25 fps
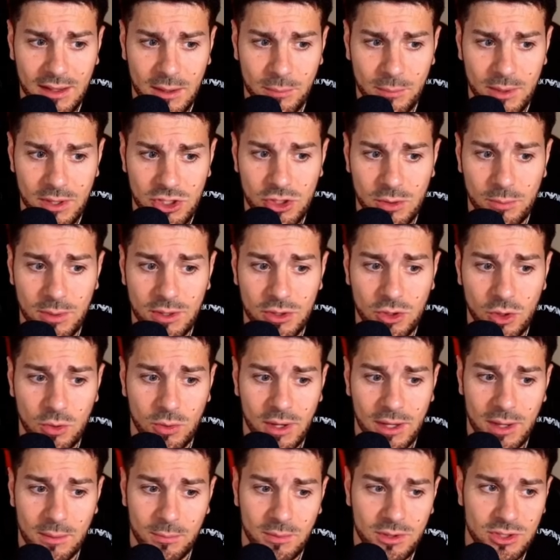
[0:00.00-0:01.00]
The bishop is
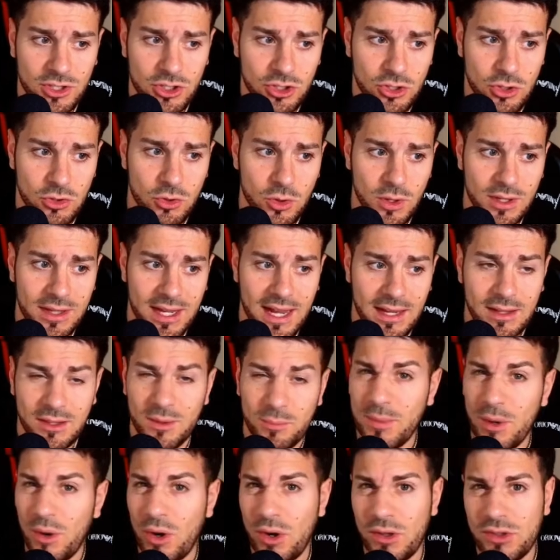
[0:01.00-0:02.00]
already positioned to attack the
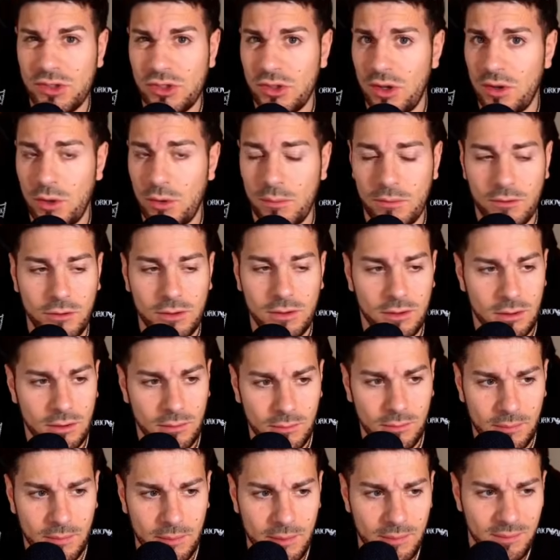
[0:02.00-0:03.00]
pawn, so
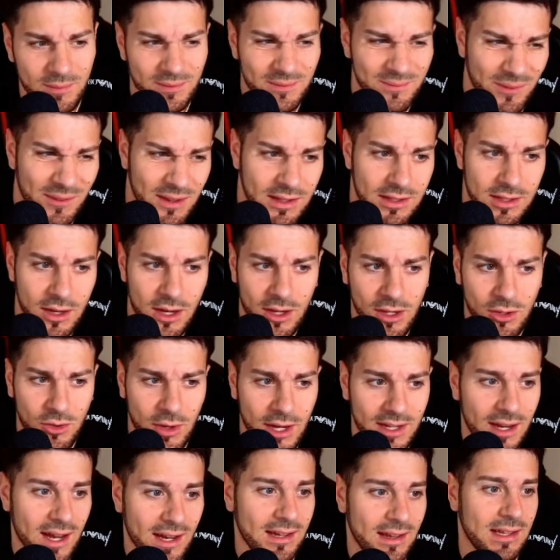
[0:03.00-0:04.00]
it's not a
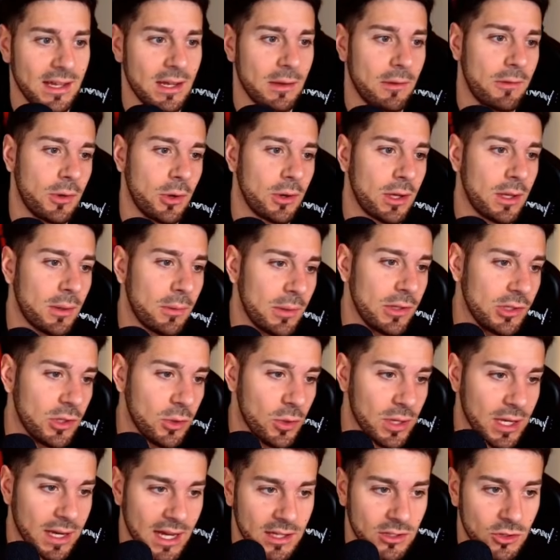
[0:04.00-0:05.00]
great idea for him, so
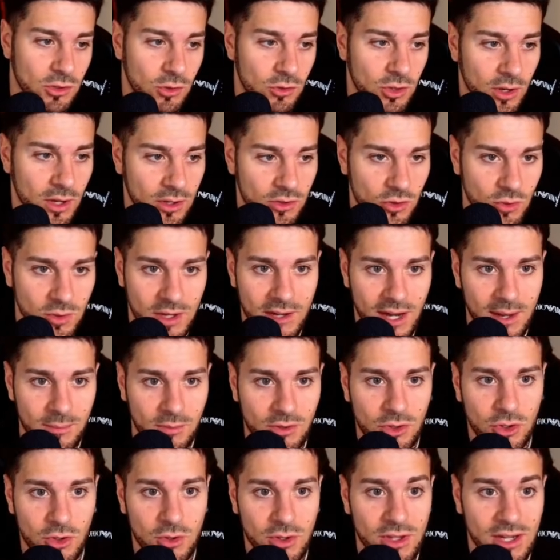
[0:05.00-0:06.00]
he has to try to capture.